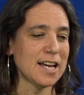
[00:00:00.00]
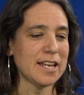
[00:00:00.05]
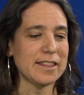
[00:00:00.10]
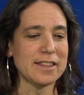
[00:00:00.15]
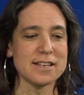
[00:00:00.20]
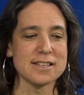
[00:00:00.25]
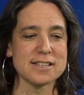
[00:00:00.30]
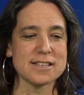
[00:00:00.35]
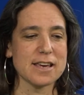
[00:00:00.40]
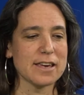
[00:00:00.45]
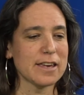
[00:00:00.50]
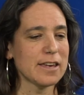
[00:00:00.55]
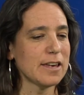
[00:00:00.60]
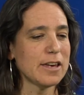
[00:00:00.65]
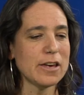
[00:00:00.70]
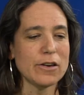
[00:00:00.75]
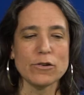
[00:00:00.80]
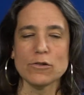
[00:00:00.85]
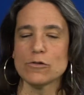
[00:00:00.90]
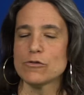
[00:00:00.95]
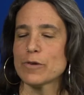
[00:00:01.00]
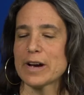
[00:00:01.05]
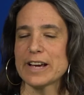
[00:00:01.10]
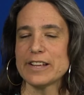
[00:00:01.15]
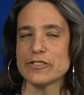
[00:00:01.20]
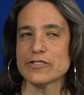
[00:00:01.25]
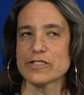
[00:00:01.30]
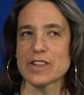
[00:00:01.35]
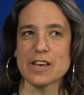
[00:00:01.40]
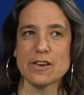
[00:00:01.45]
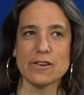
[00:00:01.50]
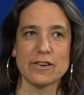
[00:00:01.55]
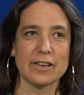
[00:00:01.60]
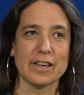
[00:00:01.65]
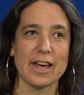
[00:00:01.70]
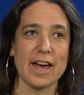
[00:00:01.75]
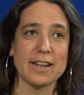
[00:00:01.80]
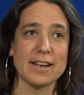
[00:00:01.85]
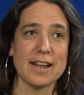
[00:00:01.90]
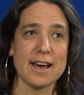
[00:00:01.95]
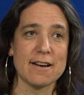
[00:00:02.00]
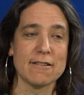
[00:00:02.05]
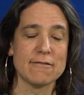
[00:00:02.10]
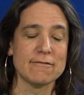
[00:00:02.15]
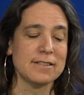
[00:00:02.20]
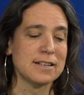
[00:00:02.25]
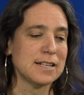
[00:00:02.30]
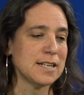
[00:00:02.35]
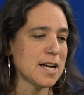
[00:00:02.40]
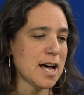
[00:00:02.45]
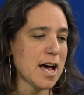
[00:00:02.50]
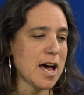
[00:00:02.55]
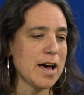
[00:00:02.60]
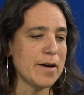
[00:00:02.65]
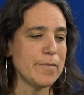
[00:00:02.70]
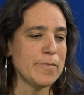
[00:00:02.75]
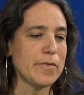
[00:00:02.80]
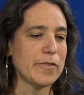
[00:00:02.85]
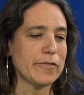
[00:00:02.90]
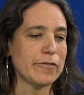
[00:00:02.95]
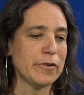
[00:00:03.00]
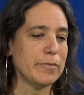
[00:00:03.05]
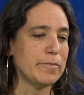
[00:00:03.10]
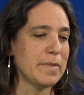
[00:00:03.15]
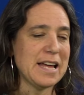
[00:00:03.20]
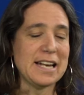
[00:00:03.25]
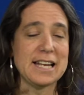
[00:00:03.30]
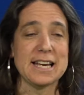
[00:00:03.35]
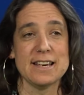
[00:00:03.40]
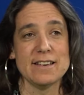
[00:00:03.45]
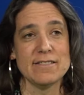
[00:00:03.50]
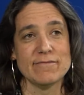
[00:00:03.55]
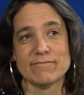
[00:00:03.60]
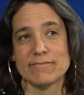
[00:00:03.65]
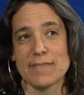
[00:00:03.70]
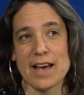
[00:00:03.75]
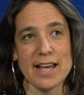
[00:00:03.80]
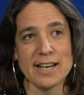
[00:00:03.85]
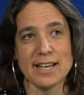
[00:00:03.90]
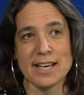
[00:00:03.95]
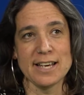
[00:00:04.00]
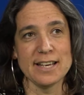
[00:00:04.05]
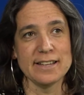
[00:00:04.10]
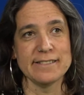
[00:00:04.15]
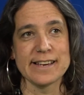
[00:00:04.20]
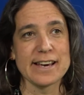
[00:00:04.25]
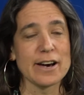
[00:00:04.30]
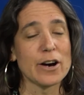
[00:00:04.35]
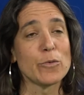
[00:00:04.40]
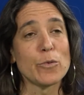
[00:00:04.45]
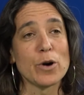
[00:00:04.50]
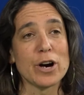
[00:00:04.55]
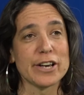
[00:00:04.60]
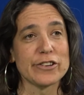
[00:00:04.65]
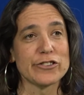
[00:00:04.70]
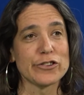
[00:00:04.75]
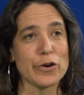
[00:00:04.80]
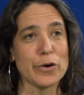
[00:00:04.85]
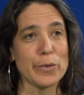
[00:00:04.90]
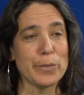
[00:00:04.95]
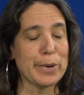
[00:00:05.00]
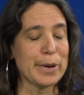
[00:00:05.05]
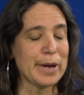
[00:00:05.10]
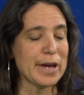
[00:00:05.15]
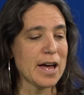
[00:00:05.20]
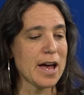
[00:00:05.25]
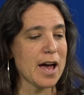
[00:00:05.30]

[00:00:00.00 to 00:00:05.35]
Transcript: and there's a huge range that you can get now from any DIY shop.